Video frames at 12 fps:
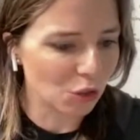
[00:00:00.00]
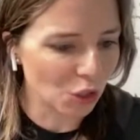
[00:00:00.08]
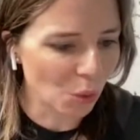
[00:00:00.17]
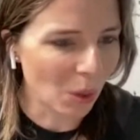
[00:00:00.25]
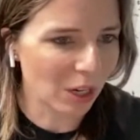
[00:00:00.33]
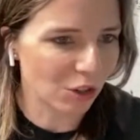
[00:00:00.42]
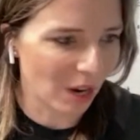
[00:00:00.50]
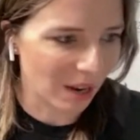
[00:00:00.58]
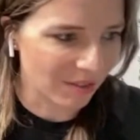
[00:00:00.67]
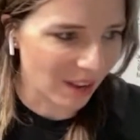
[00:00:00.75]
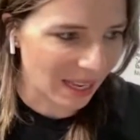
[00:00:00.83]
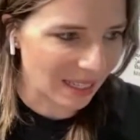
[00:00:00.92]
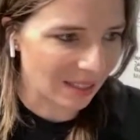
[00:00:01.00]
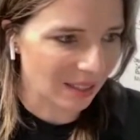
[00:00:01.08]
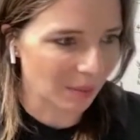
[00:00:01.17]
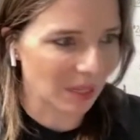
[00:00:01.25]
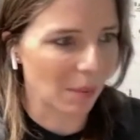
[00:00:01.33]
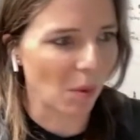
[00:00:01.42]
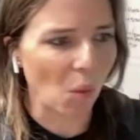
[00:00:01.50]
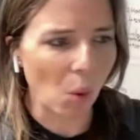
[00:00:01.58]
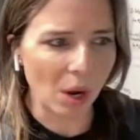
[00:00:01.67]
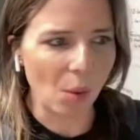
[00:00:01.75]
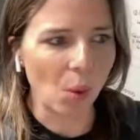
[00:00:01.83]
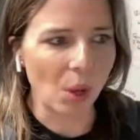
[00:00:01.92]
you do want to try to find some type of
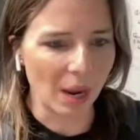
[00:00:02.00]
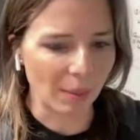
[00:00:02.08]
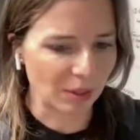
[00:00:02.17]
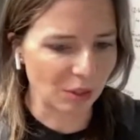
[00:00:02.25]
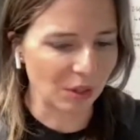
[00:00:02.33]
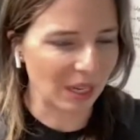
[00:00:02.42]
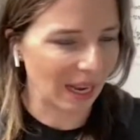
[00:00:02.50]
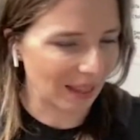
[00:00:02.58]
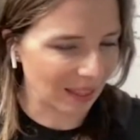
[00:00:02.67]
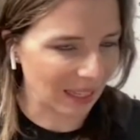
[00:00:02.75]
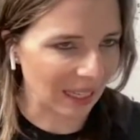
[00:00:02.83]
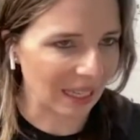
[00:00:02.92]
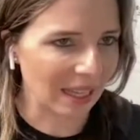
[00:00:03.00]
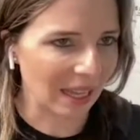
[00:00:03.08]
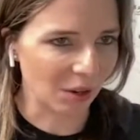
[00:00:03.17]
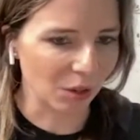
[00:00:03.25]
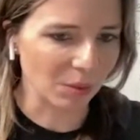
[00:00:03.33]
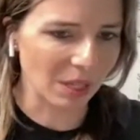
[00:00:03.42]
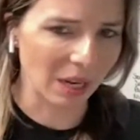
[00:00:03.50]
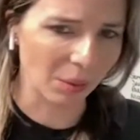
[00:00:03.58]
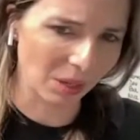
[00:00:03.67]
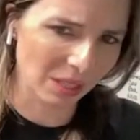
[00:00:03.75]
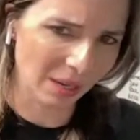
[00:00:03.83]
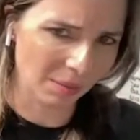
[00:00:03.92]
one-on-one opportunity, I think, in that group setting
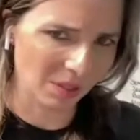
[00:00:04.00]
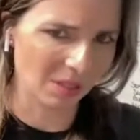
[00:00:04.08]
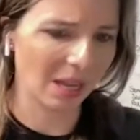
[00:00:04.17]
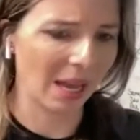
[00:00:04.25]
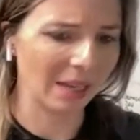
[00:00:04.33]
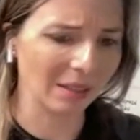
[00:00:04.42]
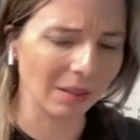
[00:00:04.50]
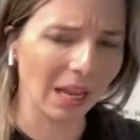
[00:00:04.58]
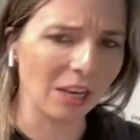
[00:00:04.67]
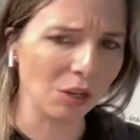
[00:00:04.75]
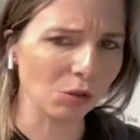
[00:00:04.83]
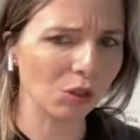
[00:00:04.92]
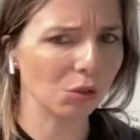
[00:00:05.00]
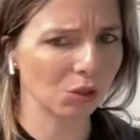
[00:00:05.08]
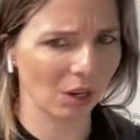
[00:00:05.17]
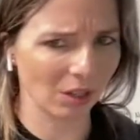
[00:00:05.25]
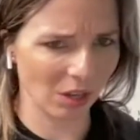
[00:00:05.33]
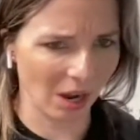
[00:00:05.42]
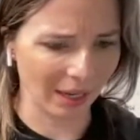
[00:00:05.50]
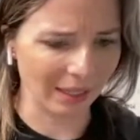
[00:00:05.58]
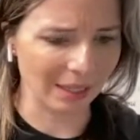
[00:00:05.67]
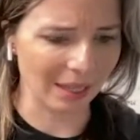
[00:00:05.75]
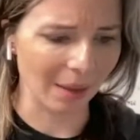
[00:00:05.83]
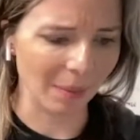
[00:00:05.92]
where you're taking the side and you do start
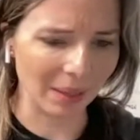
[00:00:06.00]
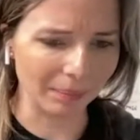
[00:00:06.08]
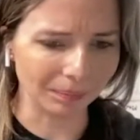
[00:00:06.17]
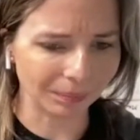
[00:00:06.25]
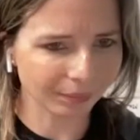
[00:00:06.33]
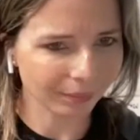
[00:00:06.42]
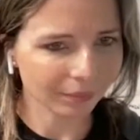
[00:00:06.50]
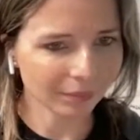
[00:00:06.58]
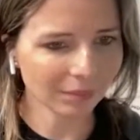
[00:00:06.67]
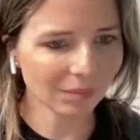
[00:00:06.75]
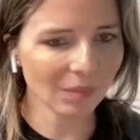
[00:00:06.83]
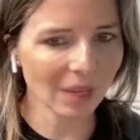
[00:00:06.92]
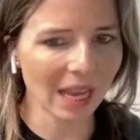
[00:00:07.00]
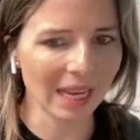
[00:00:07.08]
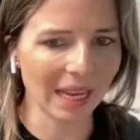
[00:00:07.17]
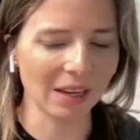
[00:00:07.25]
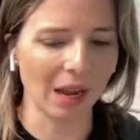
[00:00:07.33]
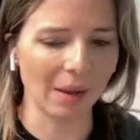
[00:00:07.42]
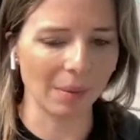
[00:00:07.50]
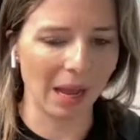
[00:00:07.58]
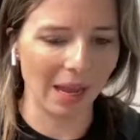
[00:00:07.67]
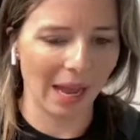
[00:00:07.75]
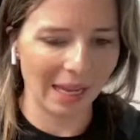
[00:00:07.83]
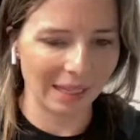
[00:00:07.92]
talking to them. And again,
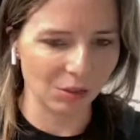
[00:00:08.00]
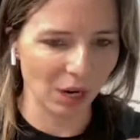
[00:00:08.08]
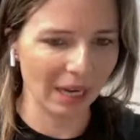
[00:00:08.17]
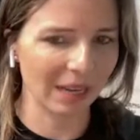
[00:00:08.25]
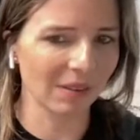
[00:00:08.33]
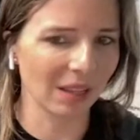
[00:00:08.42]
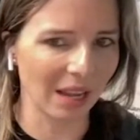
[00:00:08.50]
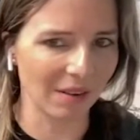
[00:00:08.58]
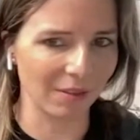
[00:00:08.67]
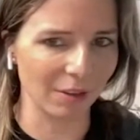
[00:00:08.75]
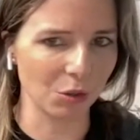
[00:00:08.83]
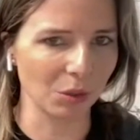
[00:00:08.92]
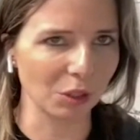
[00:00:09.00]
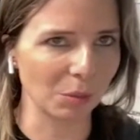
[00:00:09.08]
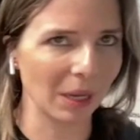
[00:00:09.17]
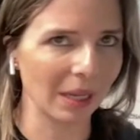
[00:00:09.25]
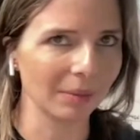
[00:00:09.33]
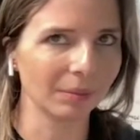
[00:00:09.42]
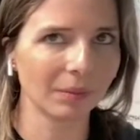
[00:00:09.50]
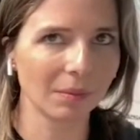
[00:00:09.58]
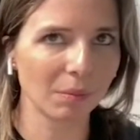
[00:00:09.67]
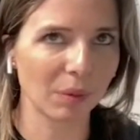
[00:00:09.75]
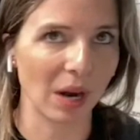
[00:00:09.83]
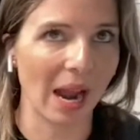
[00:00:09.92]
I try to give a lot of visuals, but
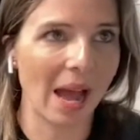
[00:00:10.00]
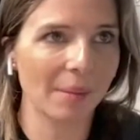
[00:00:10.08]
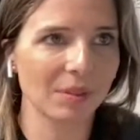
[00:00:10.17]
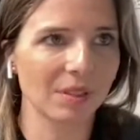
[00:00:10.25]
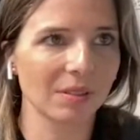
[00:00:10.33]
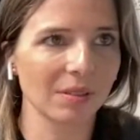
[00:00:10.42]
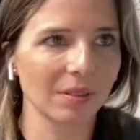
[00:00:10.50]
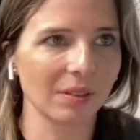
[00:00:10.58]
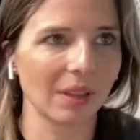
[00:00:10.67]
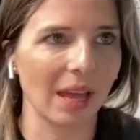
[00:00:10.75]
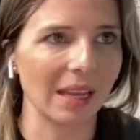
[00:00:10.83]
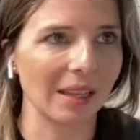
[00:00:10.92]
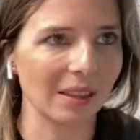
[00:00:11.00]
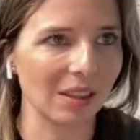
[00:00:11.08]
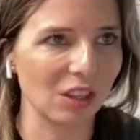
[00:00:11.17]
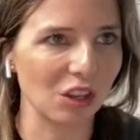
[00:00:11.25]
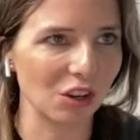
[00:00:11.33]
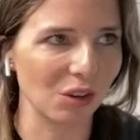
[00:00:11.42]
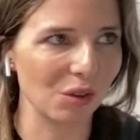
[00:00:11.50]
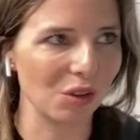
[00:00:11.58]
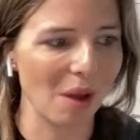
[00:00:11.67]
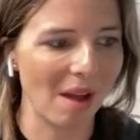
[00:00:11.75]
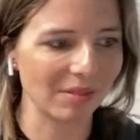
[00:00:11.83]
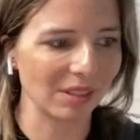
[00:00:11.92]
perhaps like you
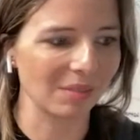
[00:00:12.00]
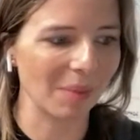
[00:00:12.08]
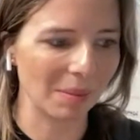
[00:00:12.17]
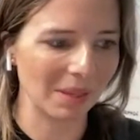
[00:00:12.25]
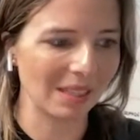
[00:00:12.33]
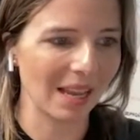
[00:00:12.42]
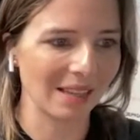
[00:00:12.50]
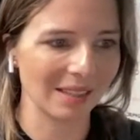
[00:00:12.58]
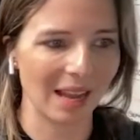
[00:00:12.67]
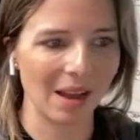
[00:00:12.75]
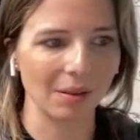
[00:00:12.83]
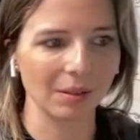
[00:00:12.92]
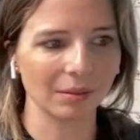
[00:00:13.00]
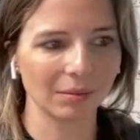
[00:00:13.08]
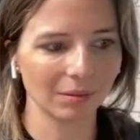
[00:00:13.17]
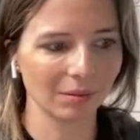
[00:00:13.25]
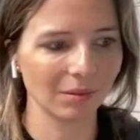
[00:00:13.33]
have to maybe test out,